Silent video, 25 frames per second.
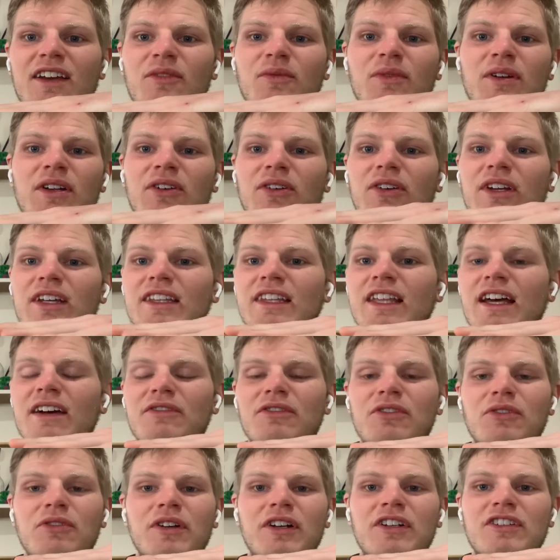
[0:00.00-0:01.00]
We don't get
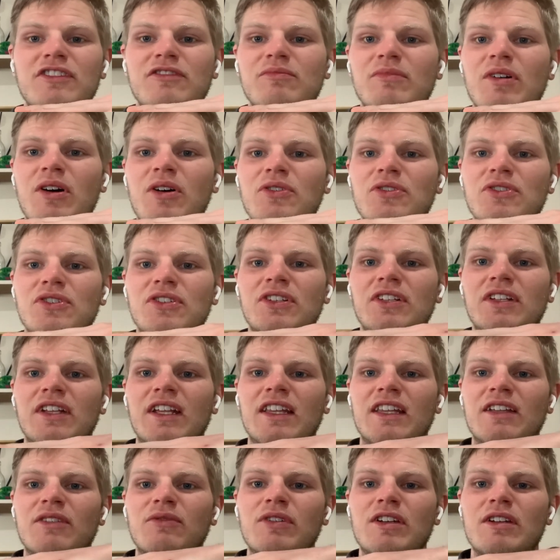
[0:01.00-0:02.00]
that full range of motion
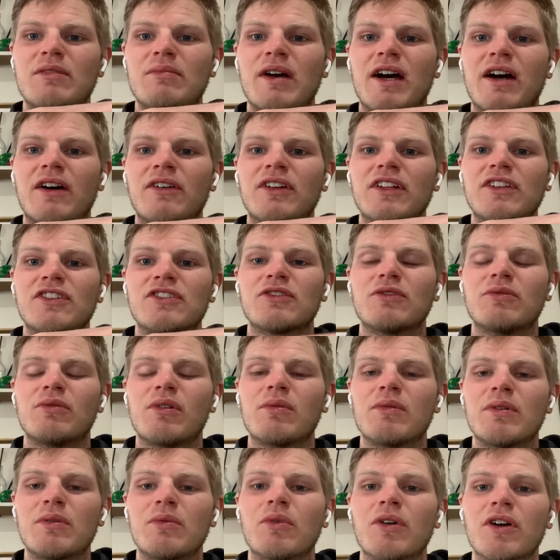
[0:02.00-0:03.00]
in the rebound. And so
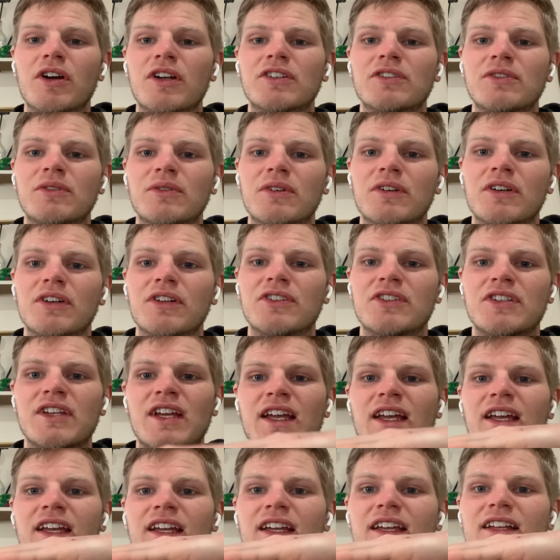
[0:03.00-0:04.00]
what we work towards
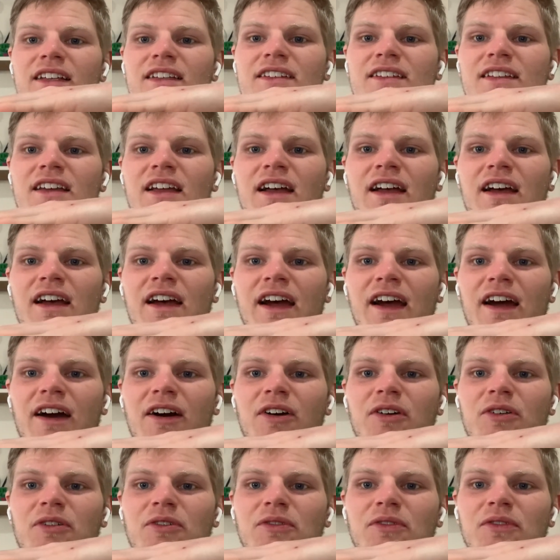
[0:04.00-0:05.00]
is
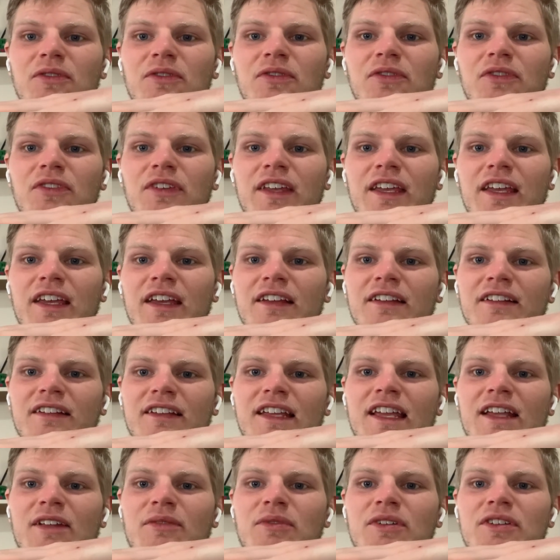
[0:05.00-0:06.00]
how
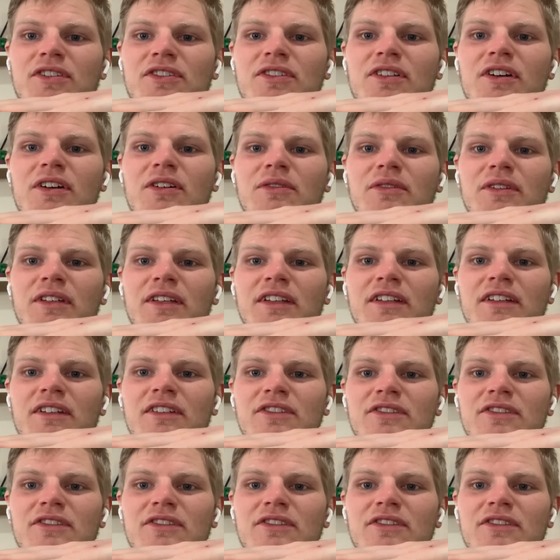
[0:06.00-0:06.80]
can we slowly